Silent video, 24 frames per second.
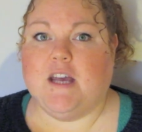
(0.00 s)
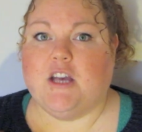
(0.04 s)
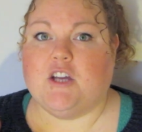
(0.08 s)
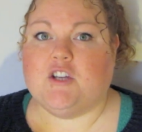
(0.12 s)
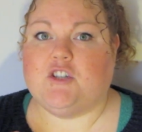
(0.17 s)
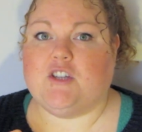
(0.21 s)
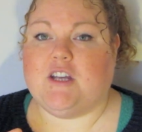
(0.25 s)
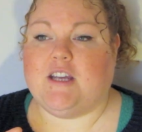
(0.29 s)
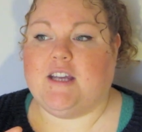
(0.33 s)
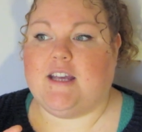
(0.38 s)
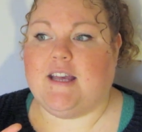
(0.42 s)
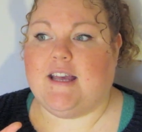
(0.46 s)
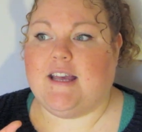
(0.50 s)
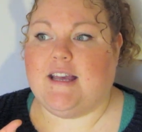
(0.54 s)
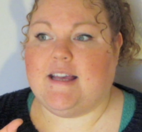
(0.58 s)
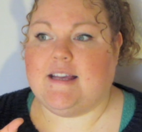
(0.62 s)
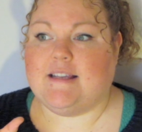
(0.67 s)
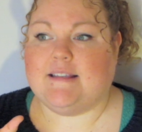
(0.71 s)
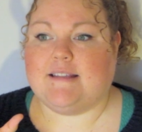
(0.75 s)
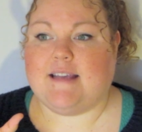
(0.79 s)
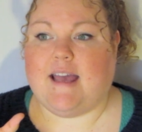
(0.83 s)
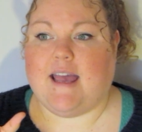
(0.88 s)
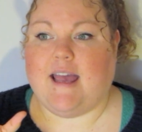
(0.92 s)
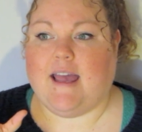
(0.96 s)
She
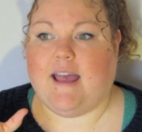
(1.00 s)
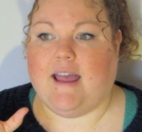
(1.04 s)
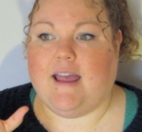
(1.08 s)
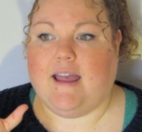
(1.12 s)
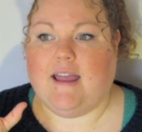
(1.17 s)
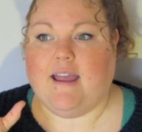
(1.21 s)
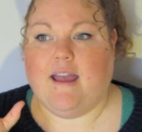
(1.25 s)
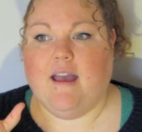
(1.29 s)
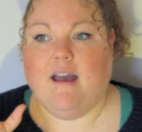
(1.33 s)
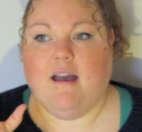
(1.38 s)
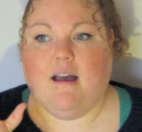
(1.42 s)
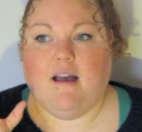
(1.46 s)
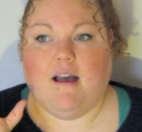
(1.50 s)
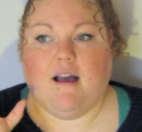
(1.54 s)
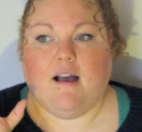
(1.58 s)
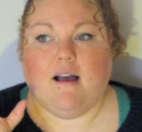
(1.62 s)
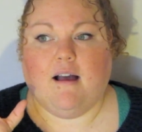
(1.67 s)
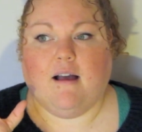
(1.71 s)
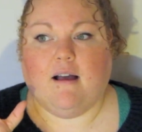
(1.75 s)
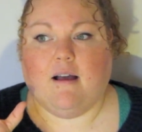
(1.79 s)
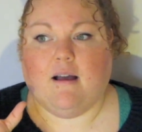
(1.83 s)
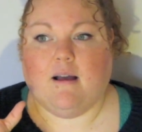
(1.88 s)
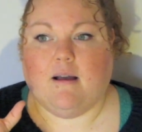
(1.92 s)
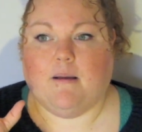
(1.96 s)
is a
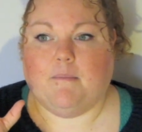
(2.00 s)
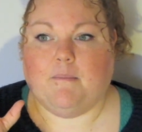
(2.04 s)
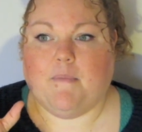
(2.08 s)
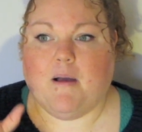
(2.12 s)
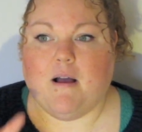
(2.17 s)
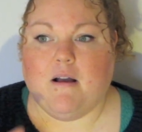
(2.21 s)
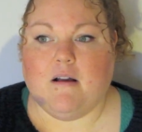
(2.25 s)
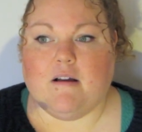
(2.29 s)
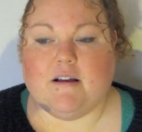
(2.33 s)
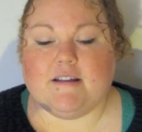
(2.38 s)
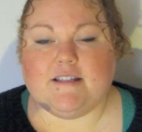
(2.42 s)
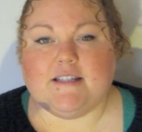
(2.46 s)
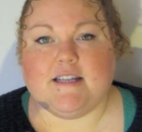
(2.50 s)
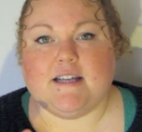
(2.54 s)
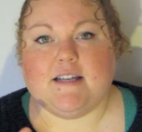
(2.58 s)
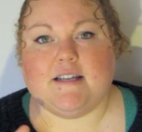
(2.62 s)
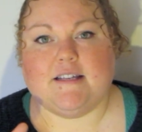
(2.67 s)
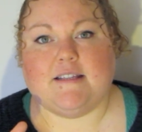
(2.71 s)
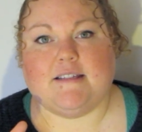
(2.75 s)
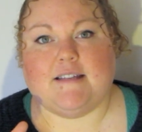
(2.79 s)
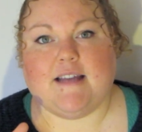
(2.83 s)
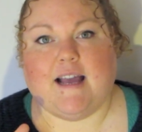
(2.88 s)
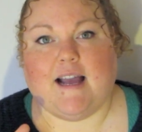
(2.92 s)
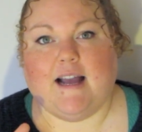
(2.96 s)

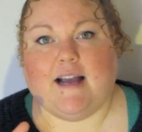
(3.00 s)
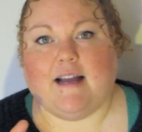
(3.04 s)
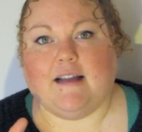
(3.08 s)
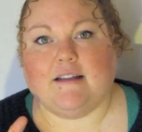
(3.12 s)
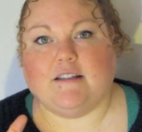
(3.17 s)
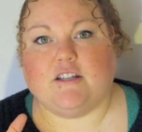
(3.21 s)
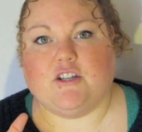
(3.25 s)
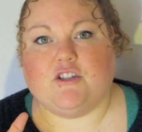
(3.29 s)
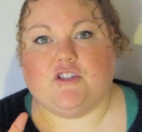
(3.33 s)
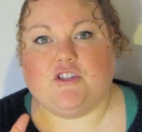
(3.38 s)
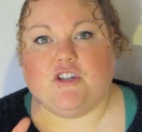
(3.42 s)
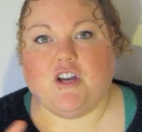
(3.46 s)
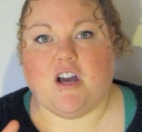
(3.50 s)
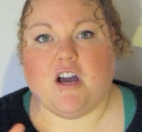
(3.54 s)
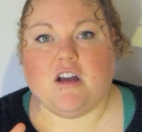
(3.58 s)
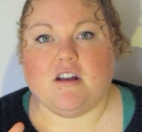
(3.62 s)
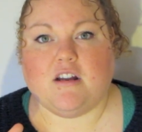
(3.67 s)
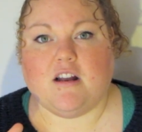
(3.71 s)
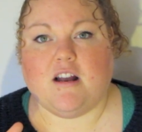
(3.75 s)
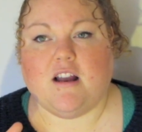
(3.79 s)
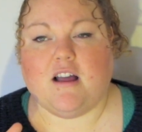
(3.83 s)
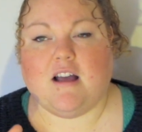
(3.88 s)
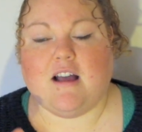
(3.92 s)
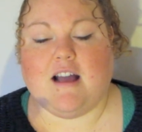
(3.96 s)
artist and a
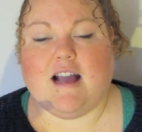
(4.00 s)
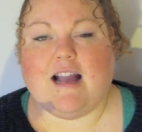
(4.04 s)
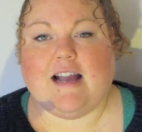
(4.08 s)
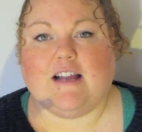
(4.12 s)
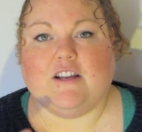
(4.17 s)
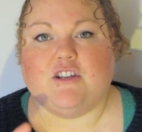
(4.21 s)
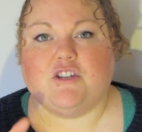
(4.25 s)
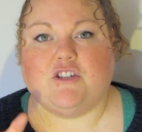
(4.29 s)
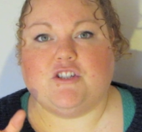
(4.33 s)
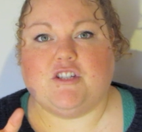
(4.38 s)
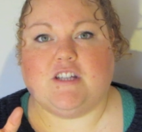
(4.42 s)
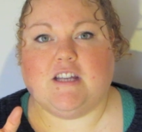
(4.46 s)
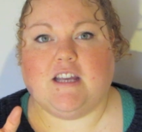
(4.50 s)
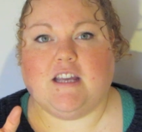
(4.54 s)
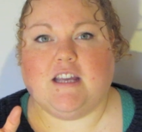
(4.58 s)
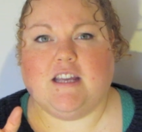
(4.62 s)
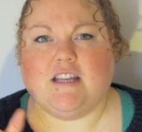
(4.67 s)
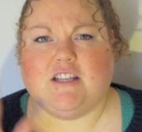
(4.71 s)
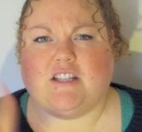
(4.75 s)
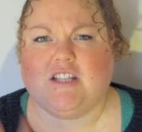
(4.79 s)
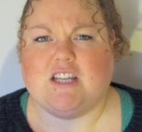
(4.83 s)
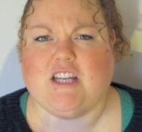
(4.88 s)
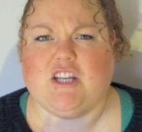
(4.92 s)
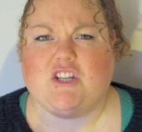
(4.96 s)
journaler, and she
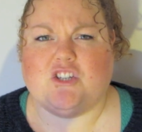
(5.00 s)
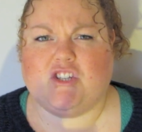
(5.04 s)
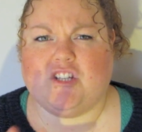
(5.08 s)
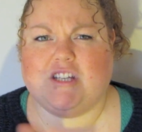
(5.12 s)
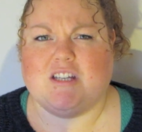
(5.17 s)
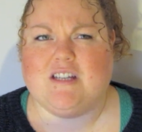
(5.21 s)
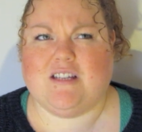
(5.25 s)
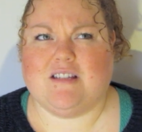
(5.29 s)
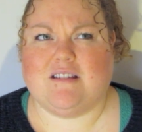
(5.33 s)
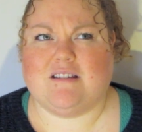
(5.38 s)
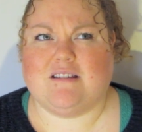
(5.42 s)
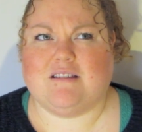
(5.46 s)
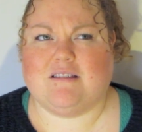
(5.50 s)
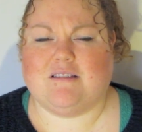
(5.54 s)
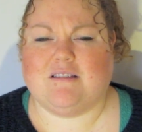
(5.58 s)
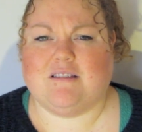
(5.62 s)
teaches